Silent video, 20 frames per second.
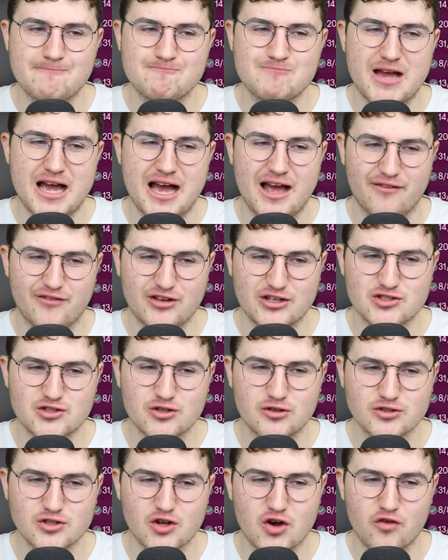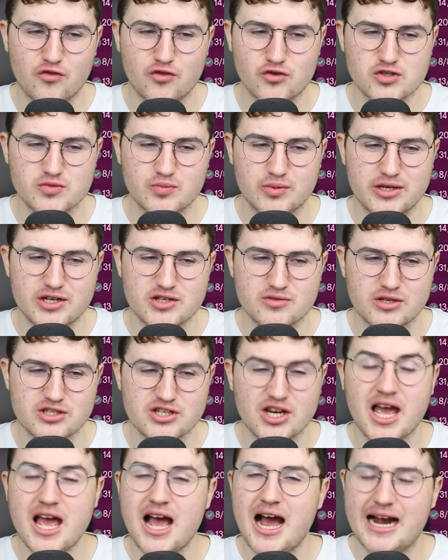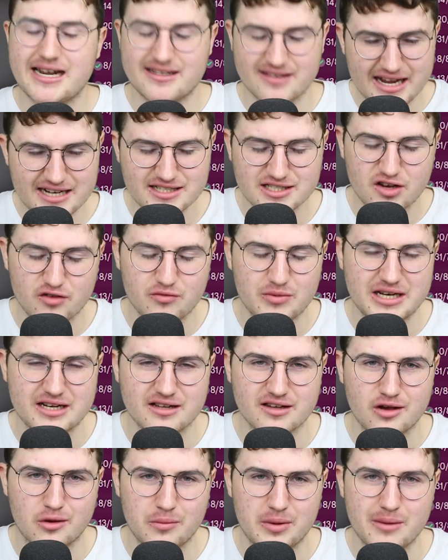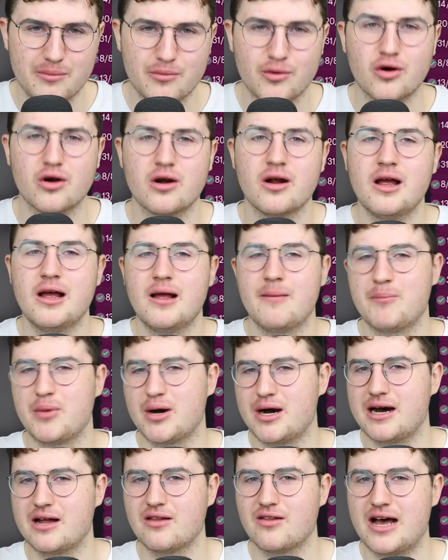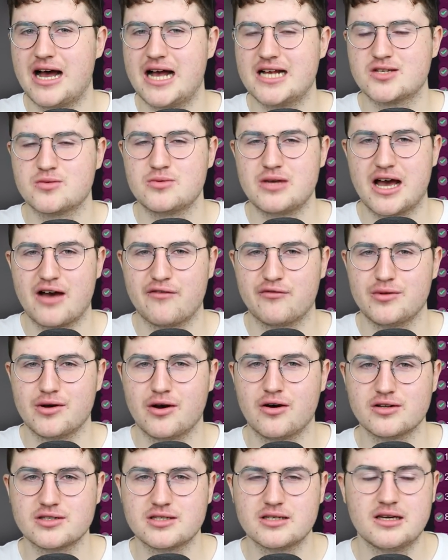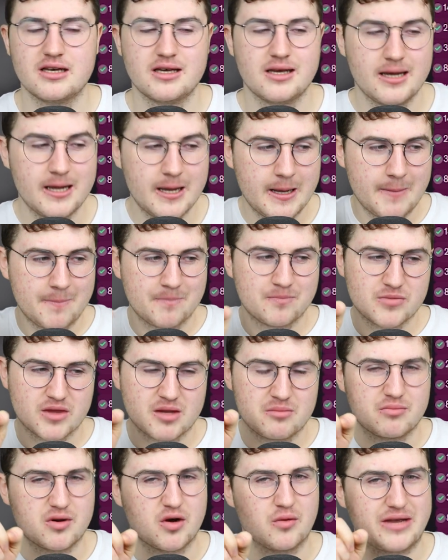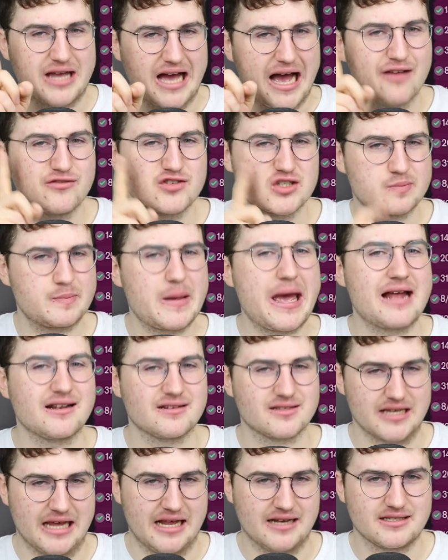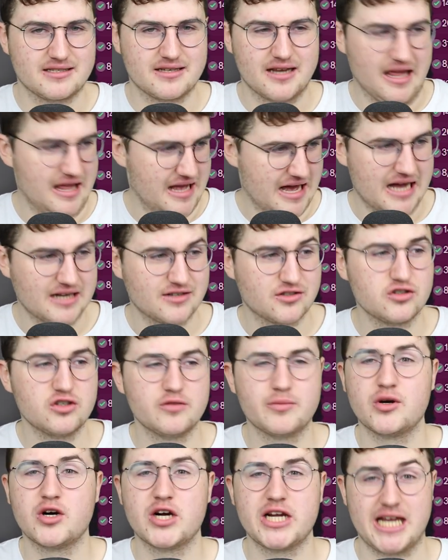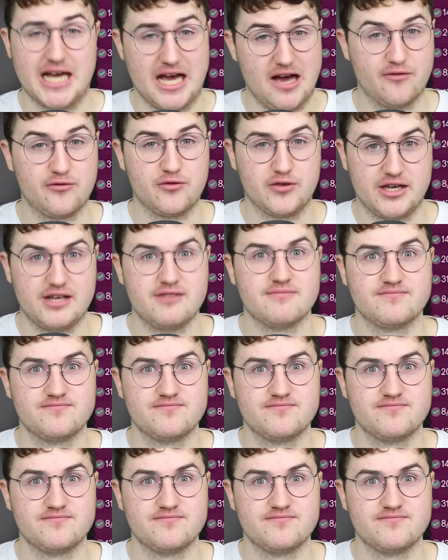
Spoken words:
having sold all of those players, which I'd like to have made a little bit more, but alas, we have not. But we have spent it, and oh boy have we.